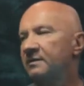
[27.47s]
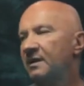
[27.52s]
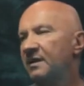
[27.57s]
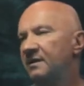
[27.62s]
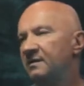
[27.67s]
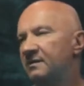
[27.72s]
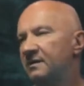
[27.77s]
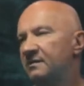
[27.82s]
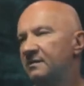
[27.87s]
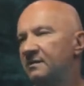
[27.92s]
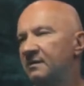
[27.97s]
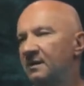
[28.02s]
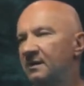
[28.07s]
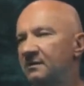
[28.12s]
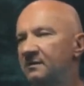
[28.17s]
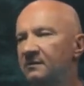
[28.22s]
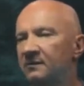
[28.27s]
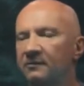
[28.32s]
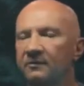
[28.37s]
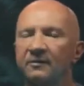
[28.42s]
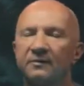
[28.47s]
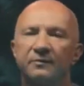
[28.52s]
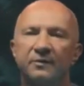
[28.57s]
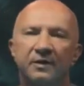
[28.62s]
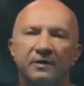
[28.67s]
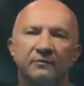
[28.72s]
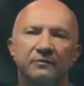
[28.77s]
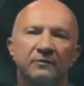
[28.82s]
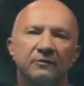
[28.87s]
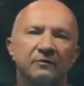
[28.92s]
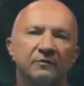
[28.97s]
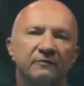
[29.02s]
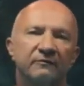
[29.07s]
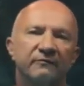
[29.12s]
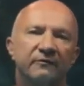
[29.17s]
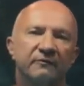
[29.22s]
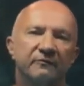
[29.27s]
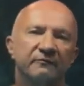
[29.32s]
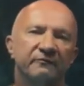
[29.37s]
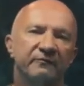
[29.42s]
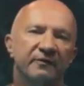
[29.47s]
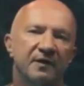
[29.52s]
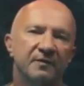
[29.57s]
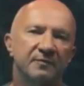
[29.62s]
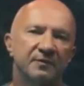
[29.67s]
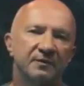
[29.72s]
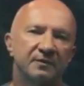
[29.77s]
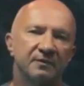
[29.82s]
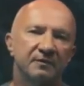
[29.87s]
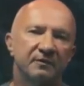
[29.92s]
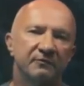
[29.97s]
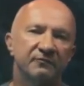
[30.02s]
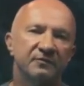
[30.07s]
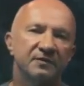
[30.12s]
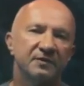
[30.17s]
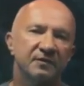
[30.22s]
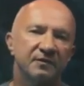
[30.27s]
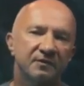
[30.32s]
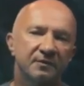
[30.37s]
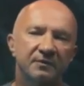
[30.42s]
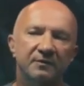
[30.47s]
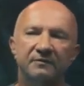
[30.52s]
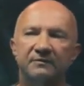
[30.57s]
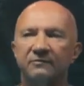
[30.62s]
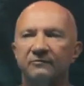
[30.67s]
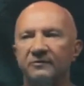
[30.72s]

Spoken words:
Neither did I talk about uniform family of circuits,